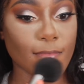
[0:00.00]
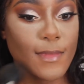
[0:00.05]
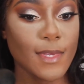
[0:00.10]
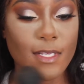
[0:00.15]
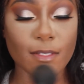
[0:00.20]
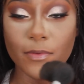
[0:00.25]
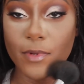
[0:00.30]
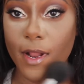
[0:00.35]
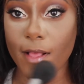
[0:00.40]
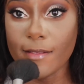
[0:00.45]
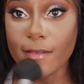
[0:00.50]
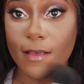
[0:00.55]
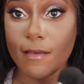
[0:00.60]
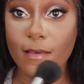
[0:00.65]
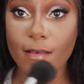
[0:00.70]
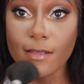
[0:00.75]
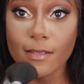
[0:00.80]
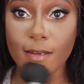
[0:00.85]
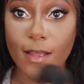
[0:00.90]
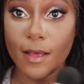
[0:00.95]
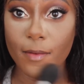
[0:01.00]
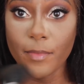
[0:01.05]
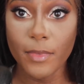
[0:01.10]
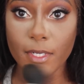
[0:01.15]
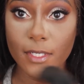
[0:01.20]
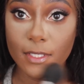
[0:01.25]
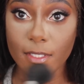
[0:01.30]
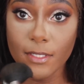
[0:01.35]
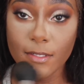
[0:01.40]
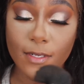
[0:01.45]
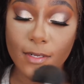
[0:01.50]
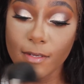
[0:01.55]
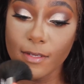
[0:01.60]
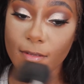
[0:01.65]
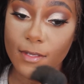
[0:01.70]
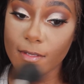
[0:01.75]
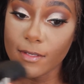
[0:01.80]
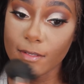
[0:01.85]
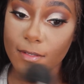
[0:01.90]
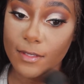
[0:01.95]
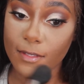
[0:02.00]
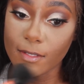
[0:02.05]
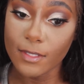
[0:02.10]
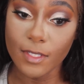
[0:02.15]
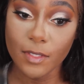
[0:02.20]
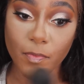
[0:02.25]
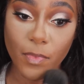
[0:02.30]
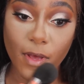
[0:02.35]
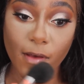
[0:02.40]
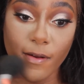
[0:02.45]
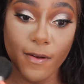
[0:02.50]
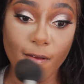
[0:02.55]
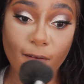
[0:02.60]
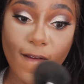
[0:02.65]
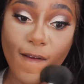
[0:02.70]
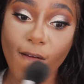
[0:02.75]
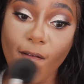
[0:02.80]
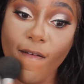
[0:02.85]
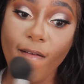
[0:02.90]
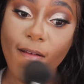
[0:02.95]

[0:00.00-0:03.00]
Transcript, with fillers: Because when I tell you it's not budging, this powder